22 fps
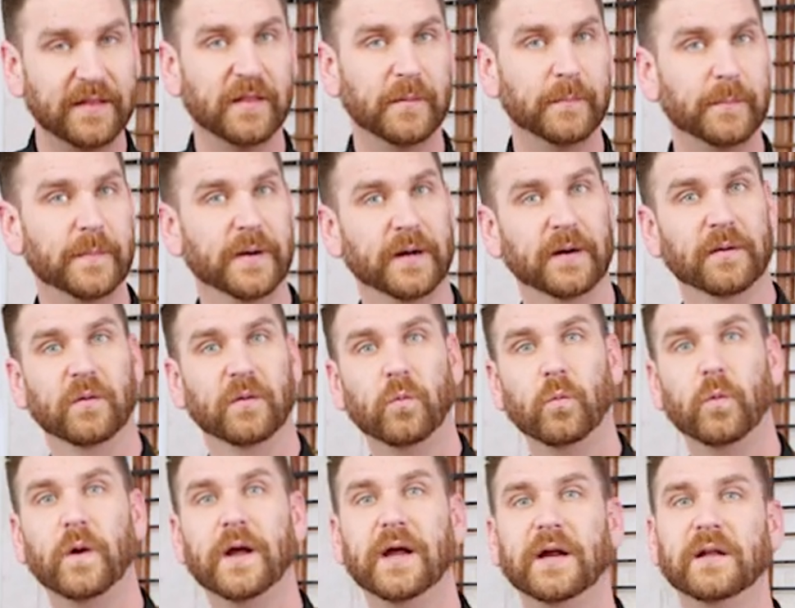The bigger the
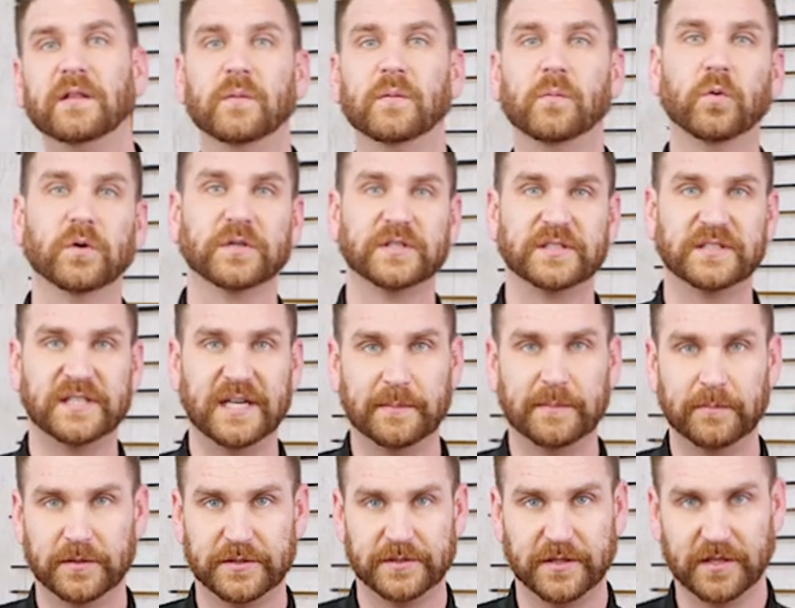wing, the more
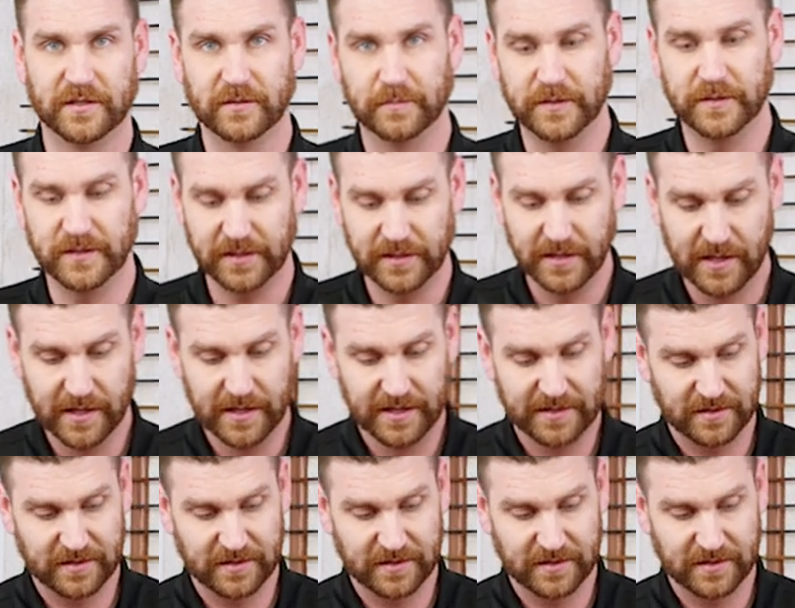stable it's going to be.